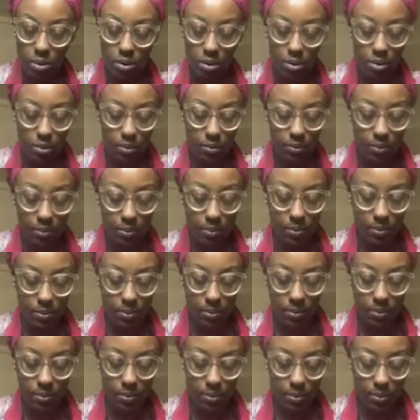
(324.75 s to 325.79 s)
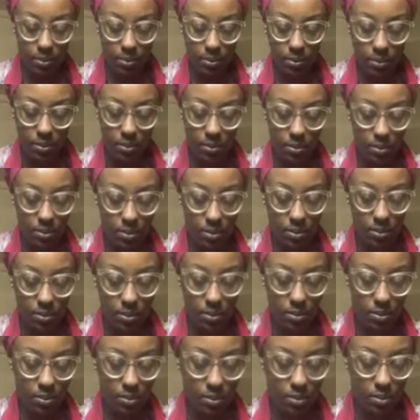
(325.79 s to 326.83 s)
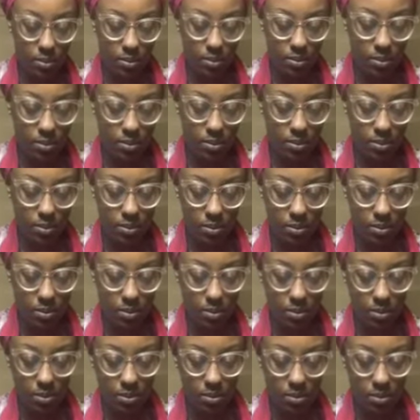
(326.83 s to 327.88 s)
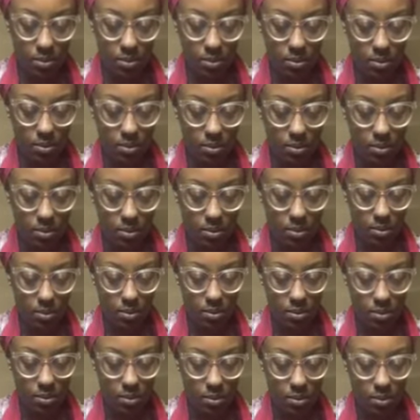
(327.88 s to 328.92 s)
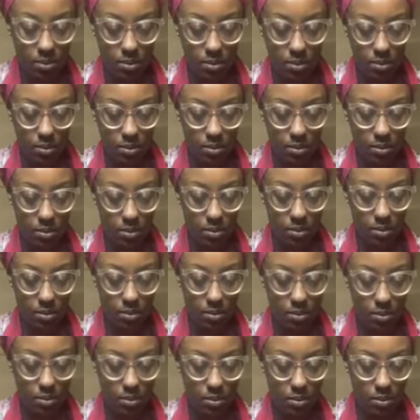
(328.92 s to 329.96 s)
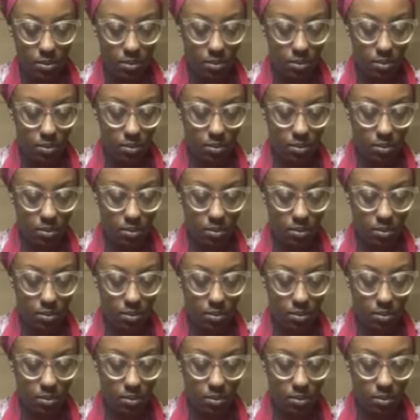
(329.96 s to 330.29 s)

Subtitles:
[no speech]